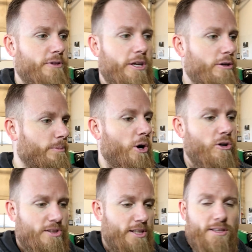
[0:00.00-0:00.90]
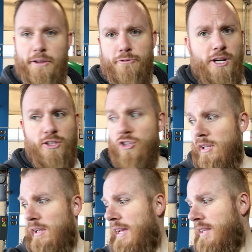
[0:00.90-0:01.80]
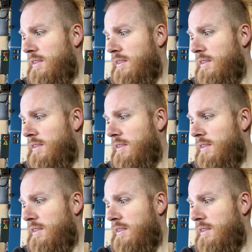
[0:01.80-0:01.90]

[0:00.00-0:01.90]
gearbox and differential and